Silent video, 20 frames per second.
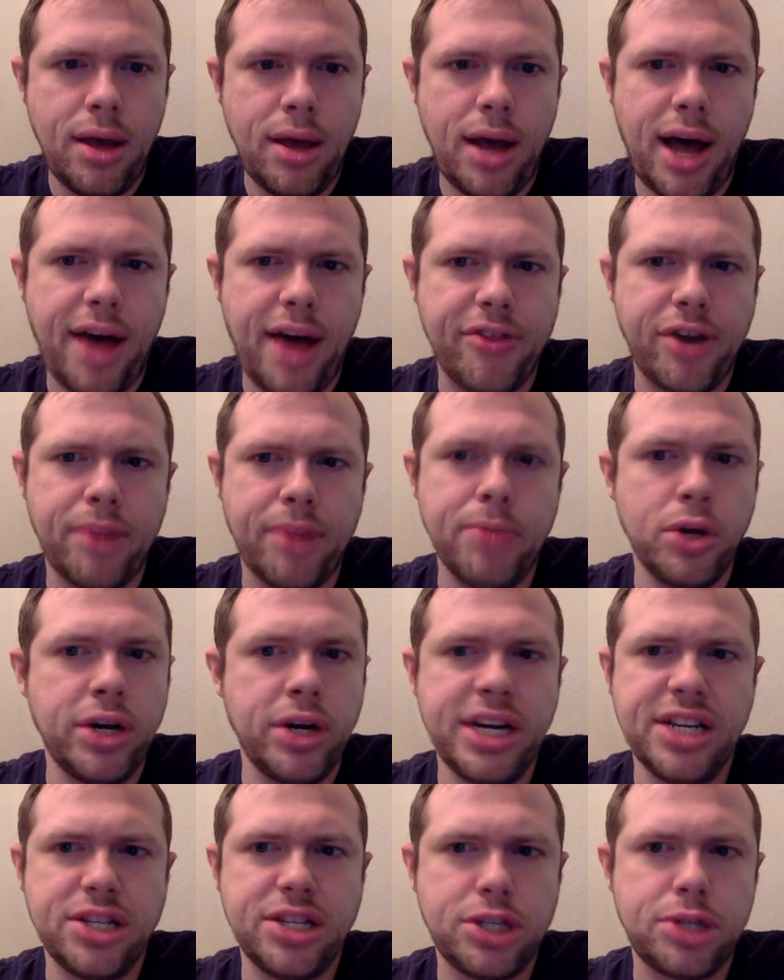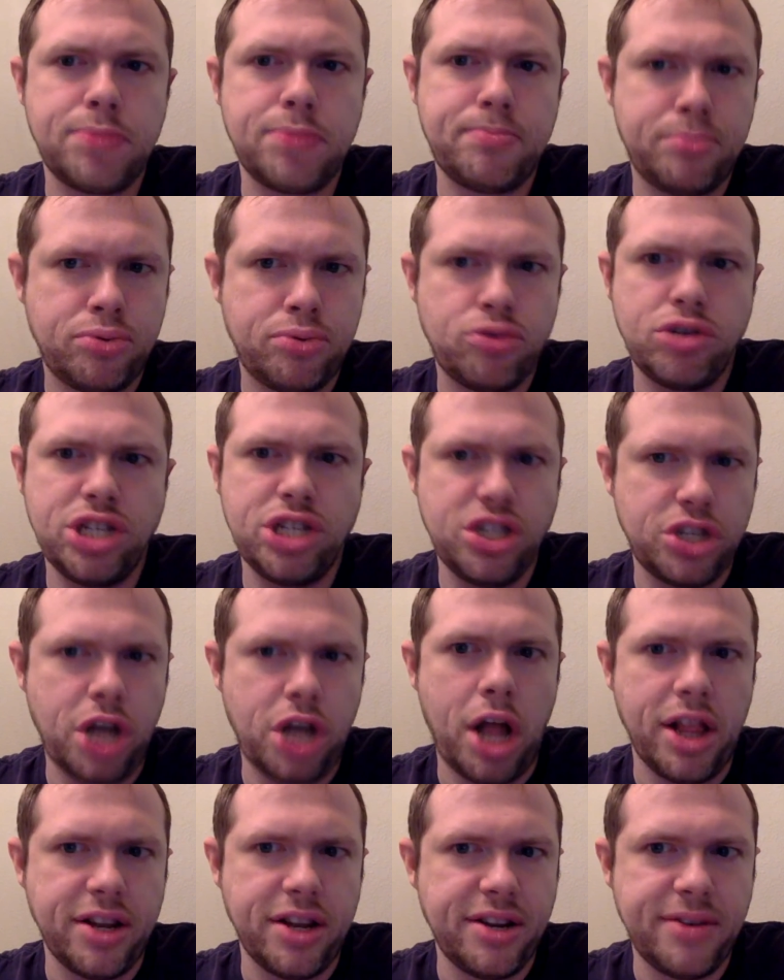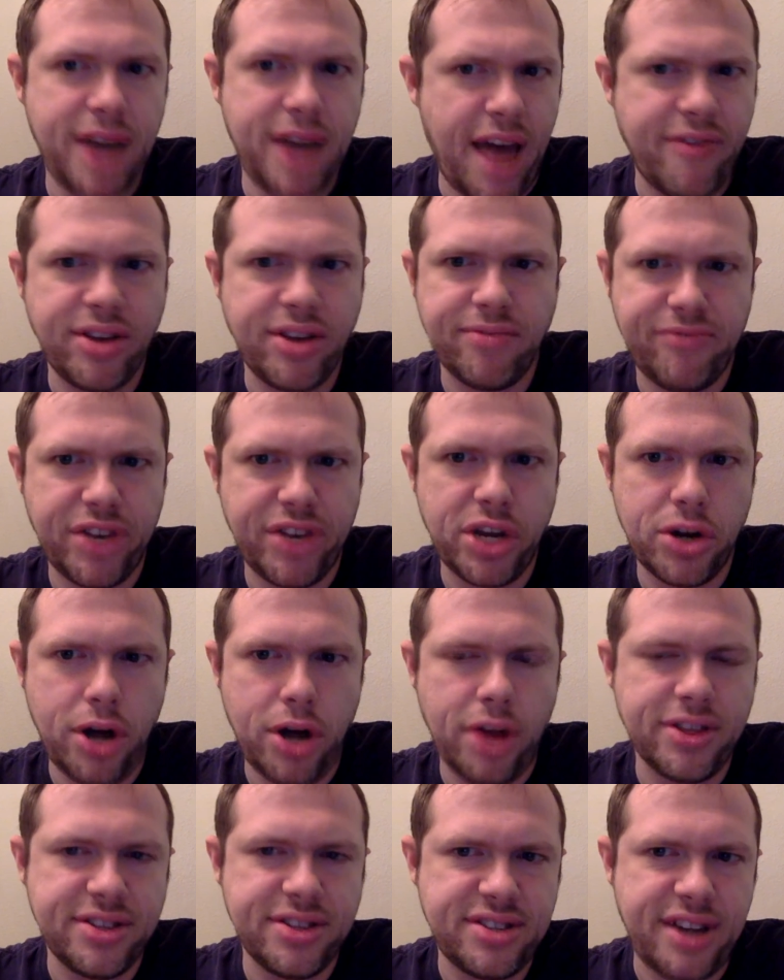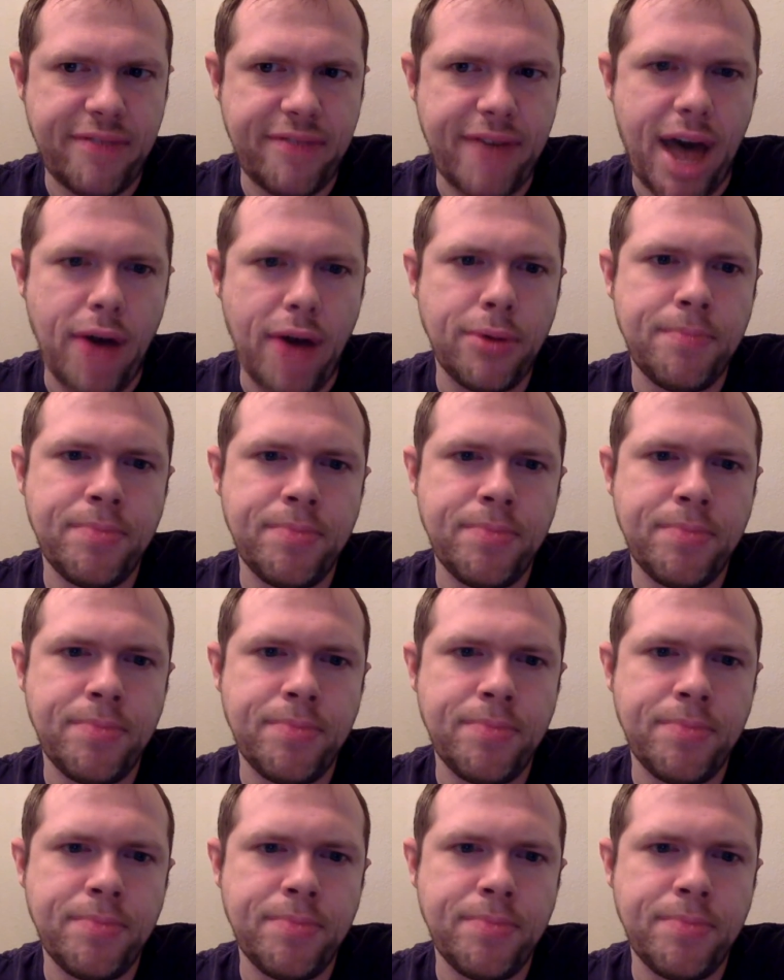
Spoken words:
The community's pretty solid in having figured all this stuff out.